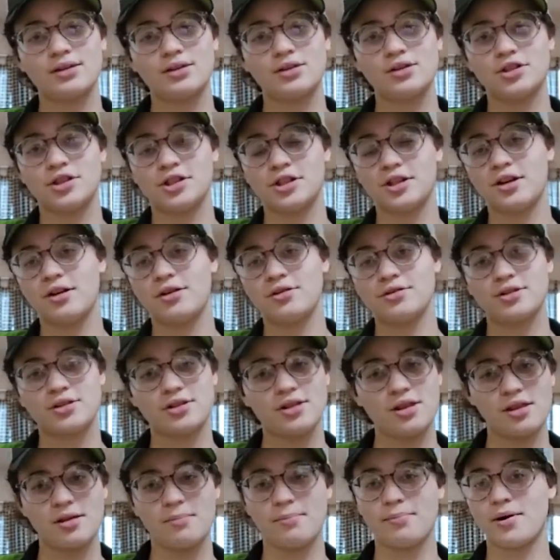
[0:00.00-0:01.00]
she goes
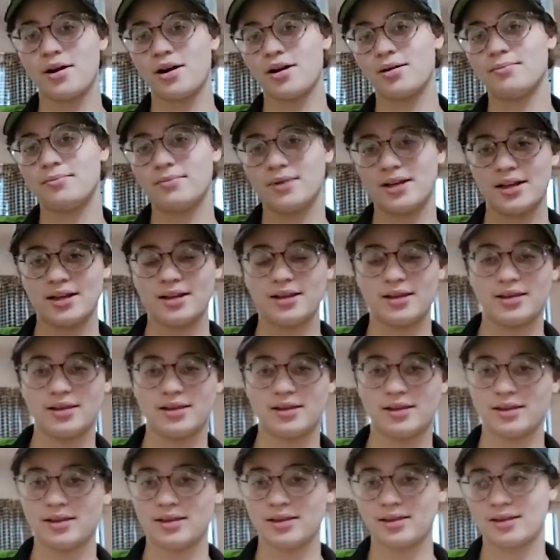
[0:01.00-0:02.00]
to the apartment
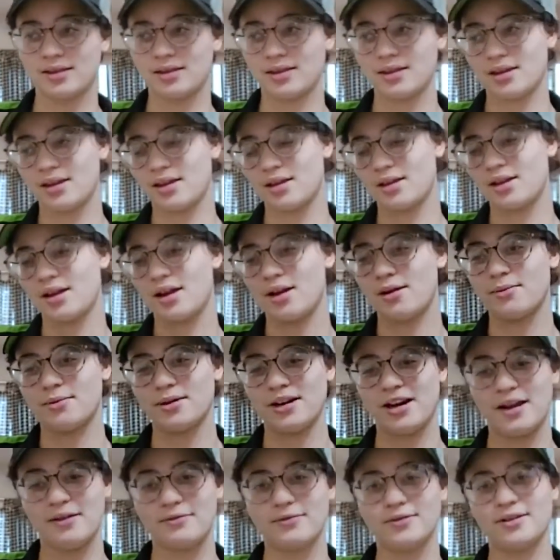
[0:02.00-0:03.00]
or
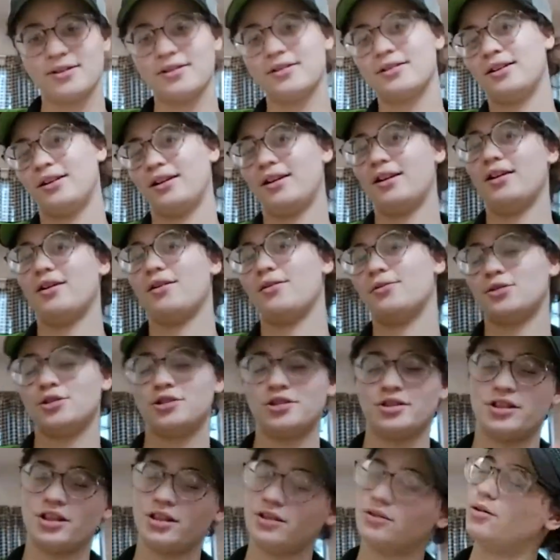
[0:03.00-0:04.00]
whatever,
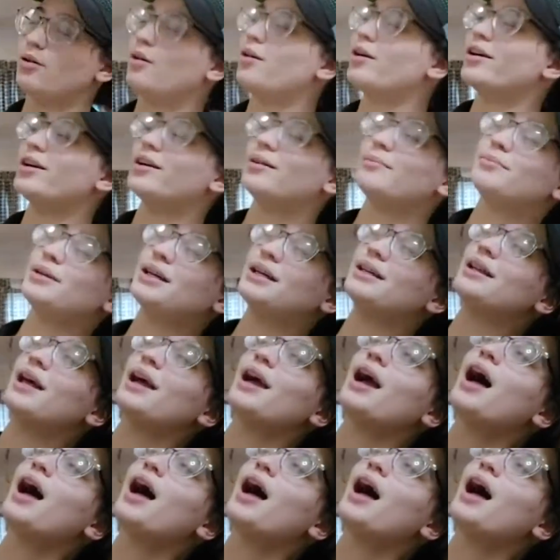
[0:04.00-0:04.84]
just ignoring it, being like,